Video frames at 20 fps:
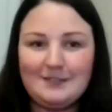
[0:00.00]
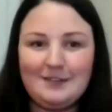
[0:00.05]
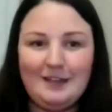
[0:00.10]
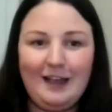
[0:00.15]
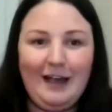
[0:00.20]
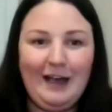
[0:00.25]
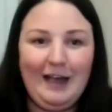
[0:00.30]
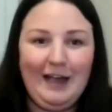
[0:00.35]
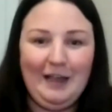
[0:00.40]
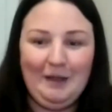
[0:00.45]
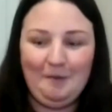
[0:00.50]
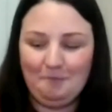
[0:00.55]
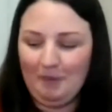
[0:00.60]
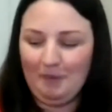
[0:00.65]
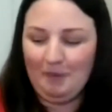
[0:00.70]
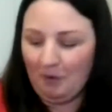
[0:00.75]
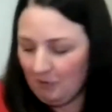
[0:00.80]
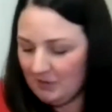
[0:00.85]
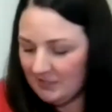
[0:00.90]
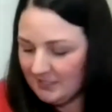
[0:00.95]

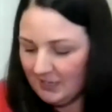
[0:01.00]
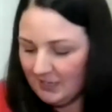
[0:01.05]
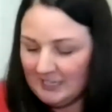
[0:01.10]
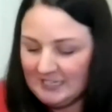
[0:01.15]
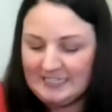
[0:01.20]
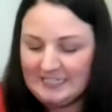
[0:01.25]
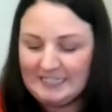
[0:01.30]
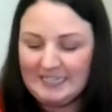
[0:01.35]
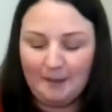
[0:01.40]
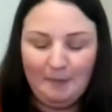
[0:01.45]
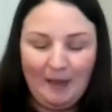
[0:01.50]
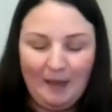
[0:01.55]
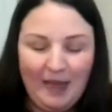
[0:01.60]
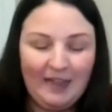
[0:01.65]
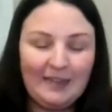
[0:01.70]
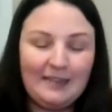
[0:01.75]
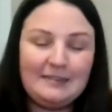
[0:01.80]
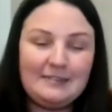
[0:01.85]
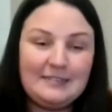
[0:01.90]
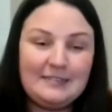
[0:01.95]
but we're starting to get
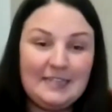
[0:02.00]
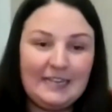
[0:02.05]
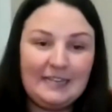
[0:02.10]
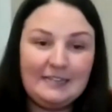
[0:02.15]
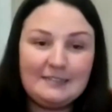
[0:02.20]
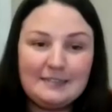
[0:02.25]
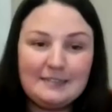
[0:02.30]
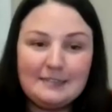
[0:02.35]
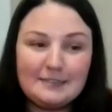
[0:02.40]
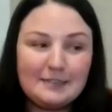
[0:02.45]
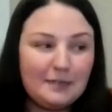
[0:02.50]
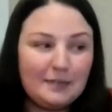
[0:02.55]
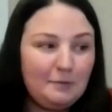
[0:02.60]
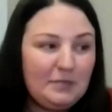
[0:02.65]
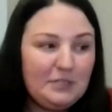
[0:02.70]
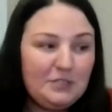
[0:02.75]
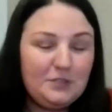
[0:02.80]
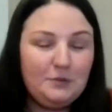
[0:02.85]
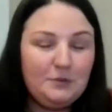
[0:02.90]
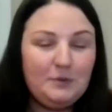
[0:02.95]
back into things. He's going to
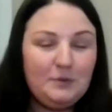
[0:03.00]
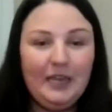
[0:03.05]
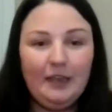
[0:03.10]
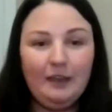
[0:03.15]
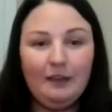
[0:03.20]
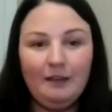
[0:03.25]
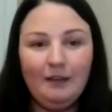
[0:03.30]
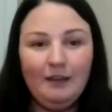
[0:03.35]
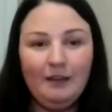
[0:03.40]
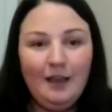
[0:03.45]
be doing,